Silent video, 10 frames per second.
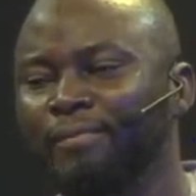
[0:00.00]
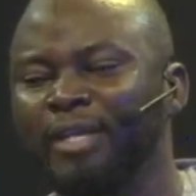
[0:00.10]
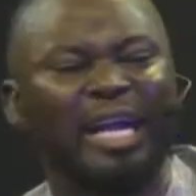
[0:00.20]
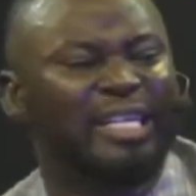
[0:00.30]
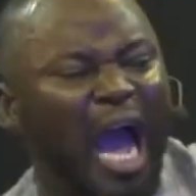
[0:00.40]

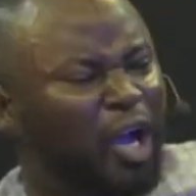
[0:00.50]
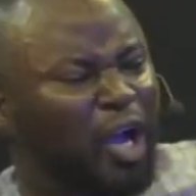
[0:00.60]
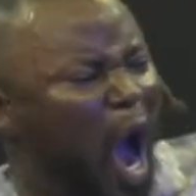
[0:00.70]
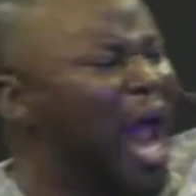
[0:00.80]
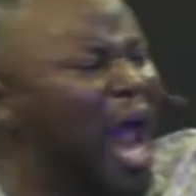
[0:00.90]
The
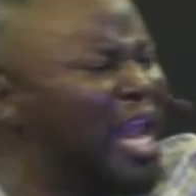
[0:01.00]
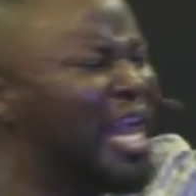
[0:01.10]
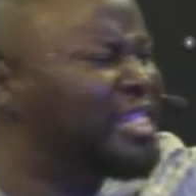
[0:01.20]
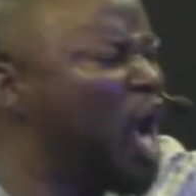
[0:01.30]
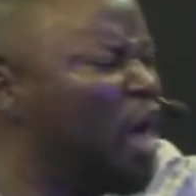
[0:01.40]
quality
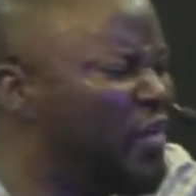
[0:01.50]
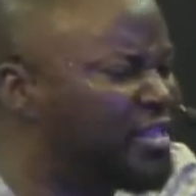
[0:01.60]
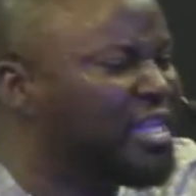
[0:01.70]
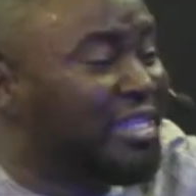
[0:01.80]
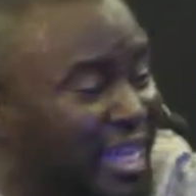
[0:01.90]
of it
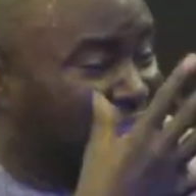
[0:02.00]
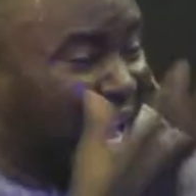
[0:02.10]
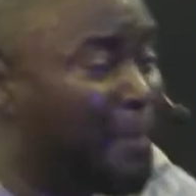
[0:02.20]
determines the